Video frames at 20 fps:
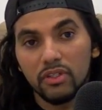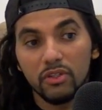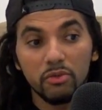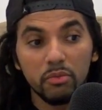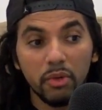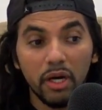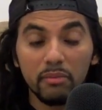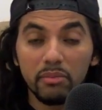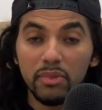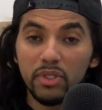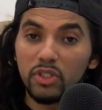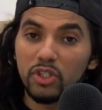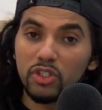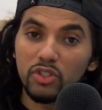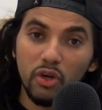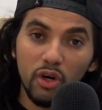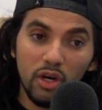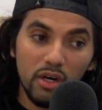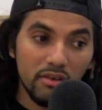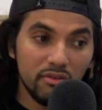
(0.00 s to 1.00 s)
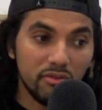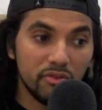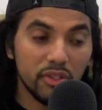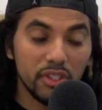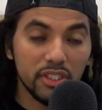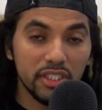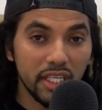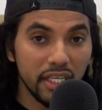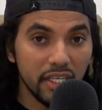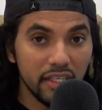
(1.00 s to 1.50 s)
You might be strong for a
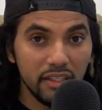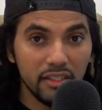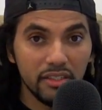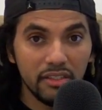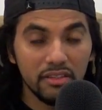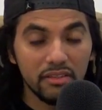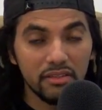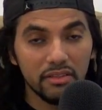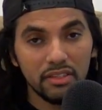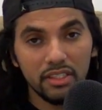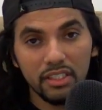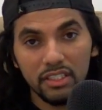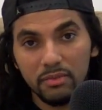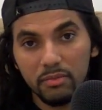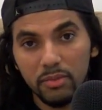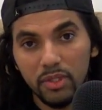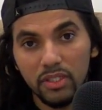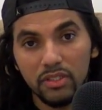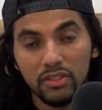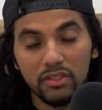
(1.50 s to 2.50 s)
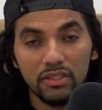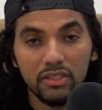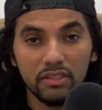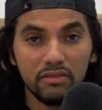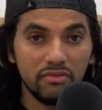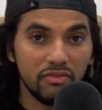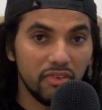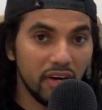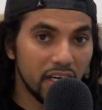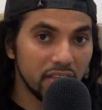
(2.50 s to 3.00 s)
year, 6 months,
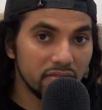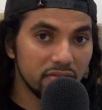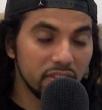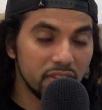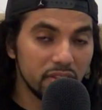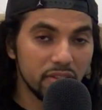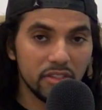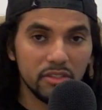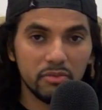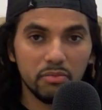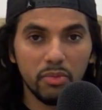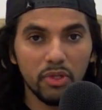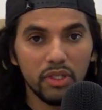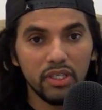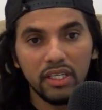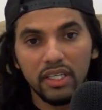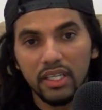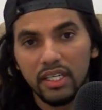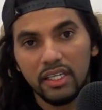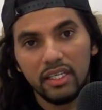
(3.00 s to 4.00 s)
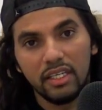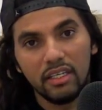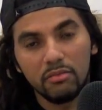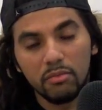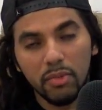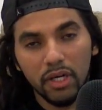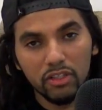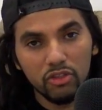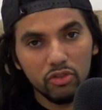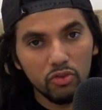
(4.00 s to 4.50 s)
5 years, but it
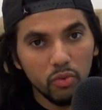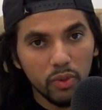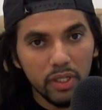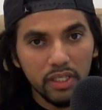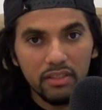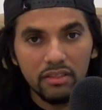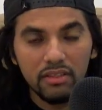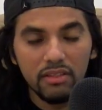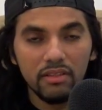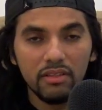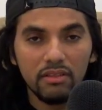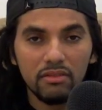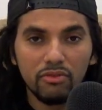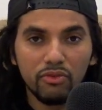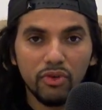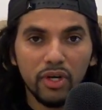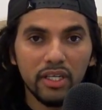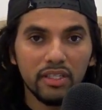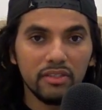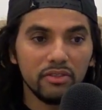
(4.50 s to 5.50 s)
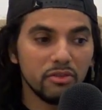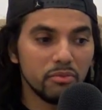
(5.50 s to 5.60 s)
might dwindle, right?